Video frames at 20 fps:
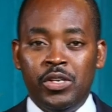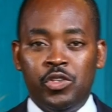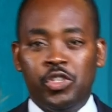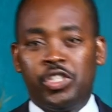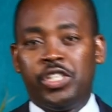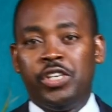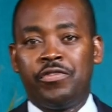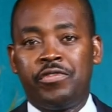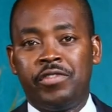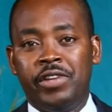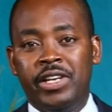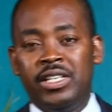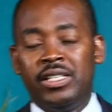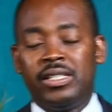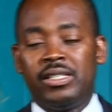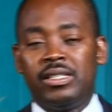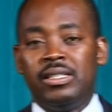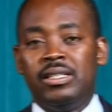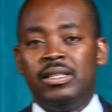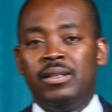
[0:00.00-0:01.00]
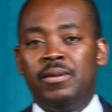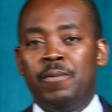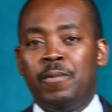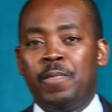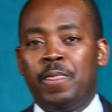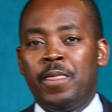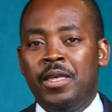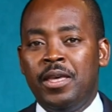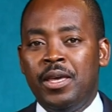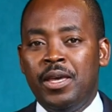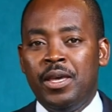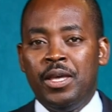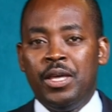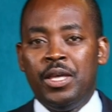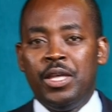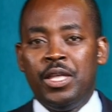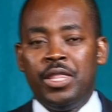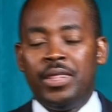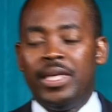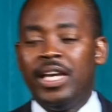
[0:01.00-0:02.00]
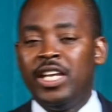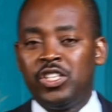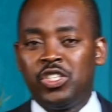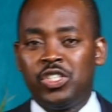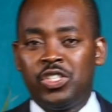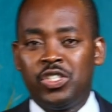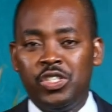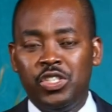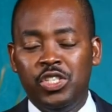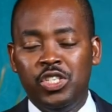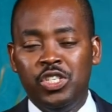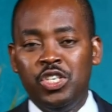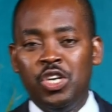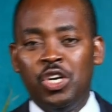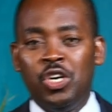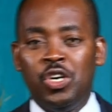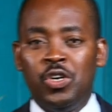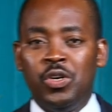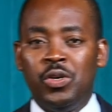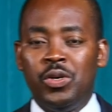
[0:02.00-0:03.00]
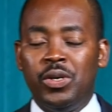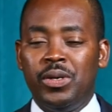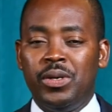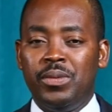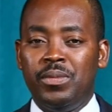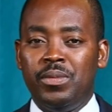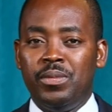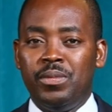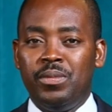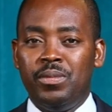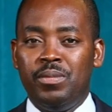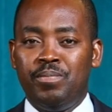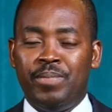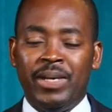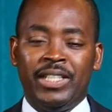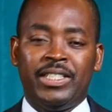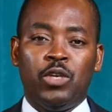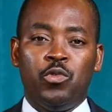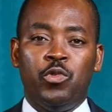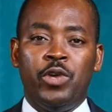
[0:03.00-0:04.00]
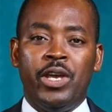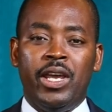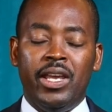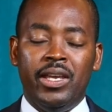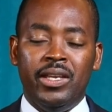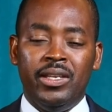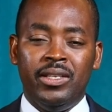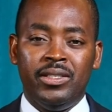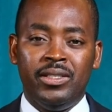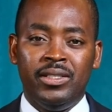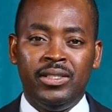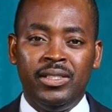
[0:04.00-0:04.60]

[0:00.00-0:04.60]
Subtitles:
You see, friends, there's no better way